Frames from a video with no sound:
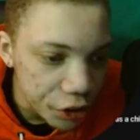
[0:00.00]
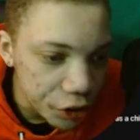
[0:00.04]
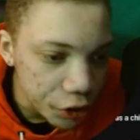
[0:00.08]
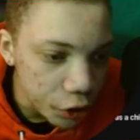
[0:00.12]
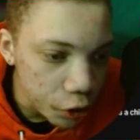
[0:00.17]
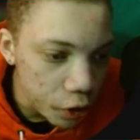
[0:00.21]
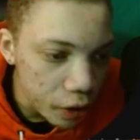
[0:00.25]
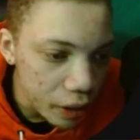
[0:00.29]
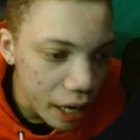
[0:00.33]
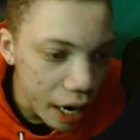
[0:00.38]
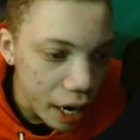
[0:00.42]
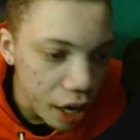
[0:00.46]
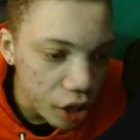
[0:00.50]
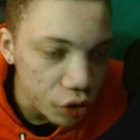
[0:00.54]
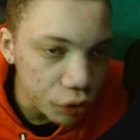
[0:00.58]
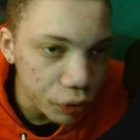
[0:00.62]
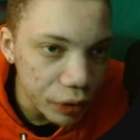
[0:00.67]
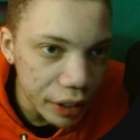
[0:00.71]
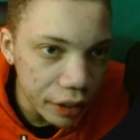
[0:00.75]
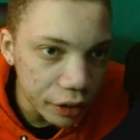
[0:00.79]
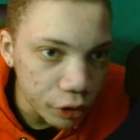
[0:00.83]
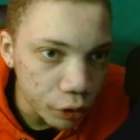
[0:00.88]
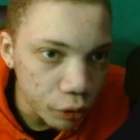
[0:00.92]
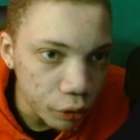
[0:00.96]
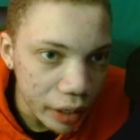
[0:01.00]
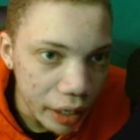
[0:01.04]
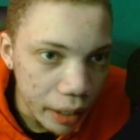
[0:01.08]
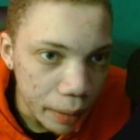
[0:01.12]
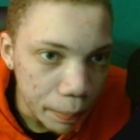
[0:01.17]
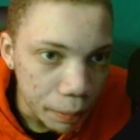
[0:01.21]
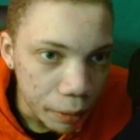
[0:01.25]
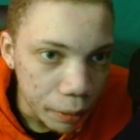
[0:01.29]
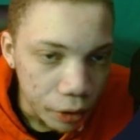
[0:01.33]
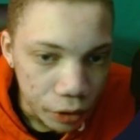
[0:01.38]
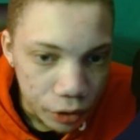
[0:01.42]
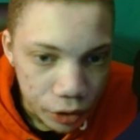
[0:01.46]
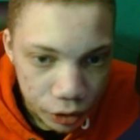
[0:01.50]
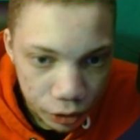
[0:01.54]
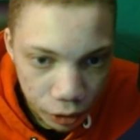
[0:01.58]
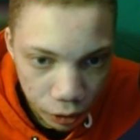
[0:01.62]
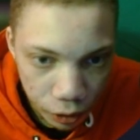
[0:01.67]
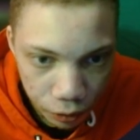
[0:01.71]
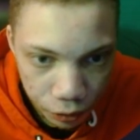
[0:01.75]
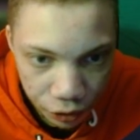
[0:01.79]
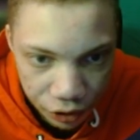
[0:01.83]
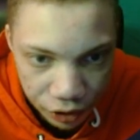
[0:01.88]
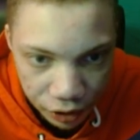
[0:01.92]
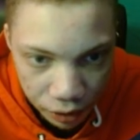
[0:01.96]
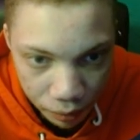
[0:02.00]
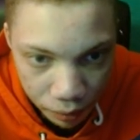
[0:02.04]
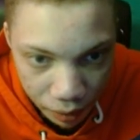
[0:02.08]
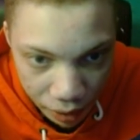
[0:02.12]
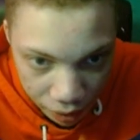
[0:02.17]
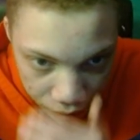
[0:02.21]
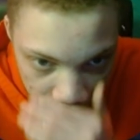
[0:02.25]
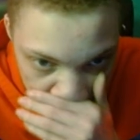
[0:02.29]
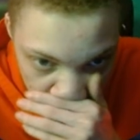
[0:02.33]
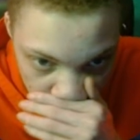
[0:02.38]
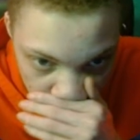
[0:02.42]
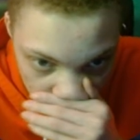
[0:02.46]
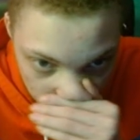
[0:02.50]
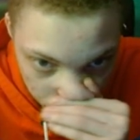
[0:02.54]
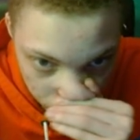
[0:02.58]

doing now is reading through Reddit posts. So you see right here, so